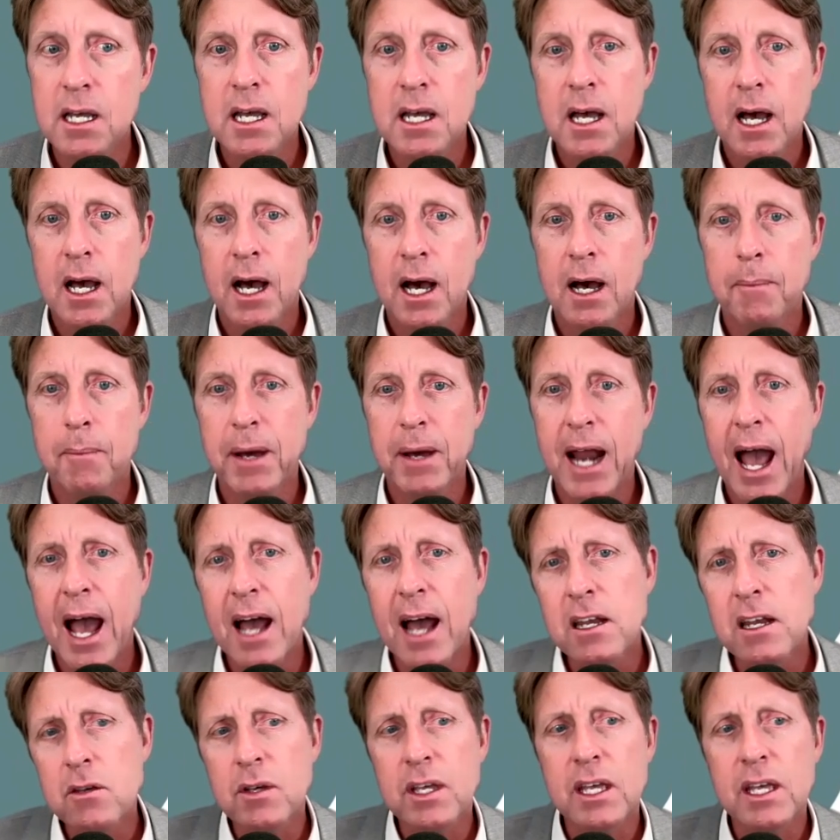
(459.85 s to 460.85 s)
But how do
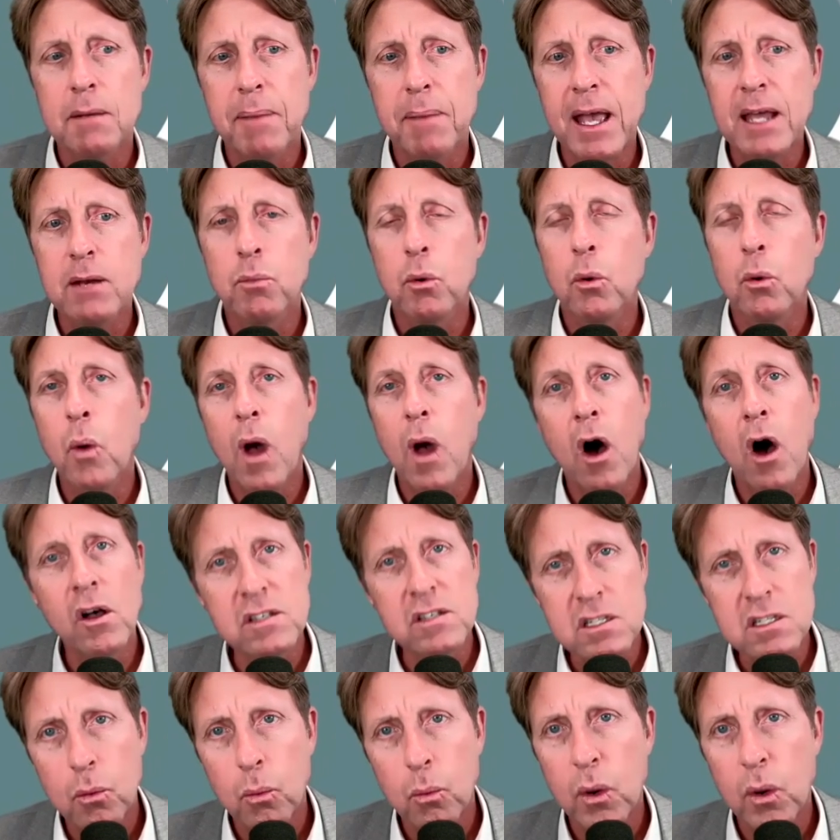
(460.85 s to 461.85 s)
you get paid? Well,
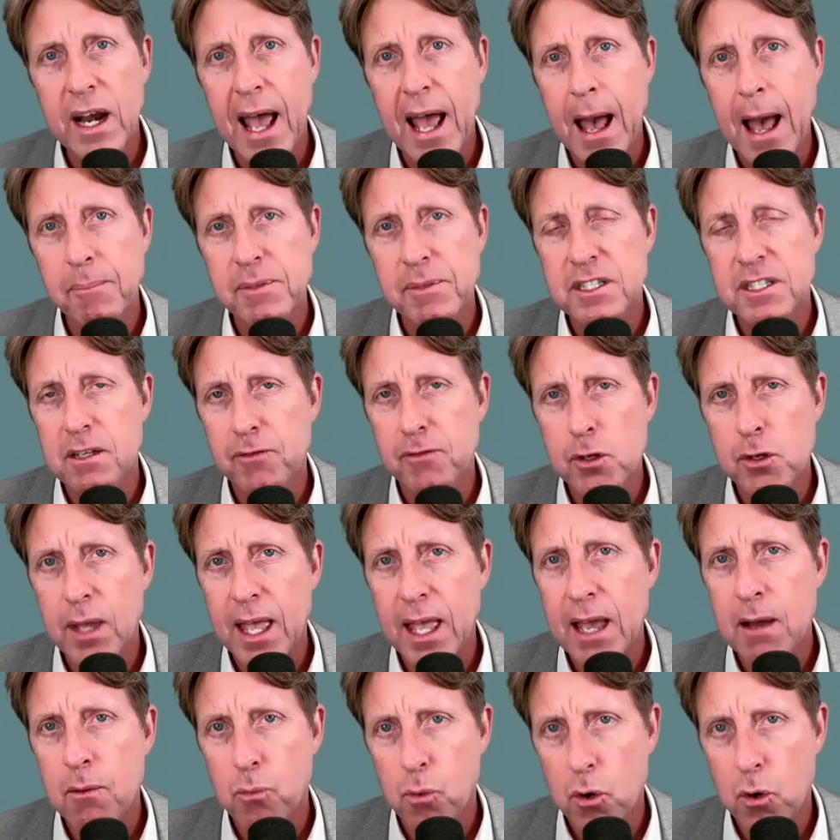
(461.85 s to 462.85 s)
also, what happens if you
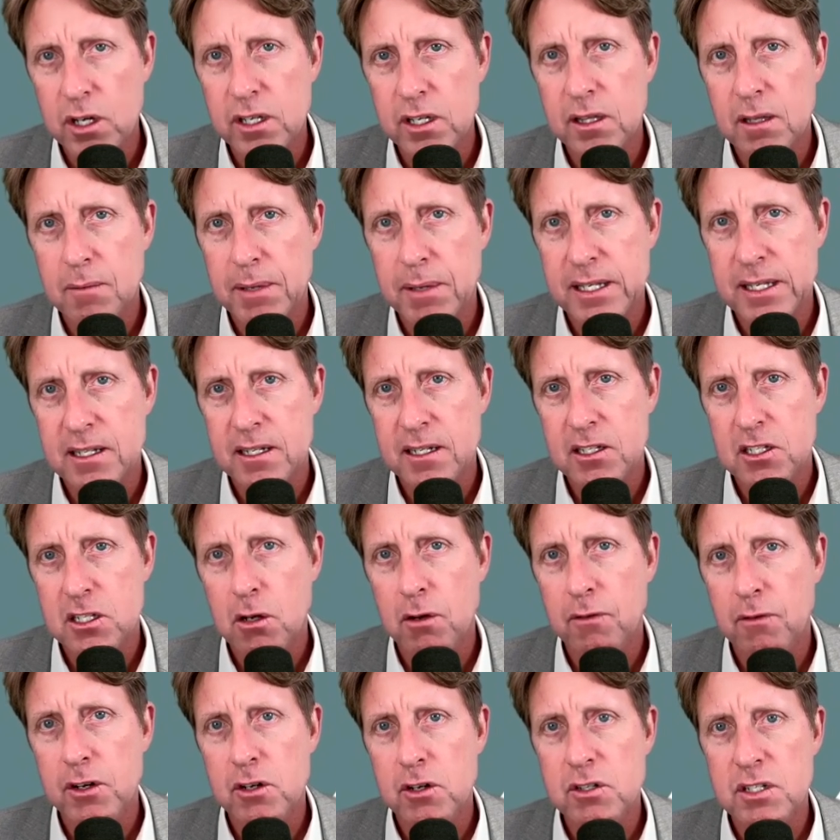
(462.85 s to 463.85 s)
can't work in the business? So
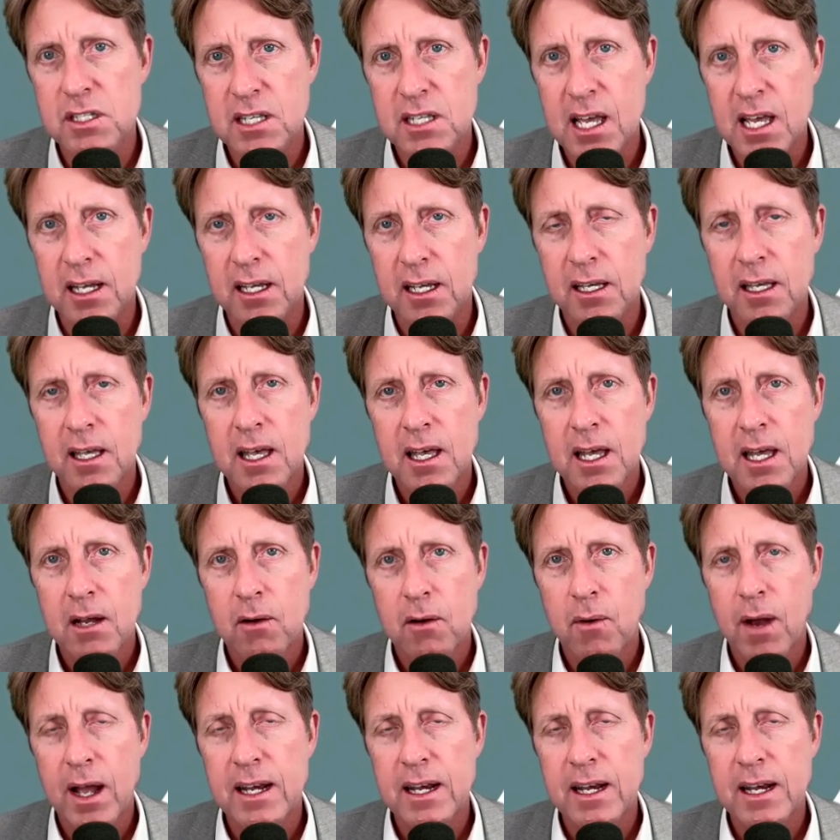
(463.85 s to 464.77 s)
if you're sick, right?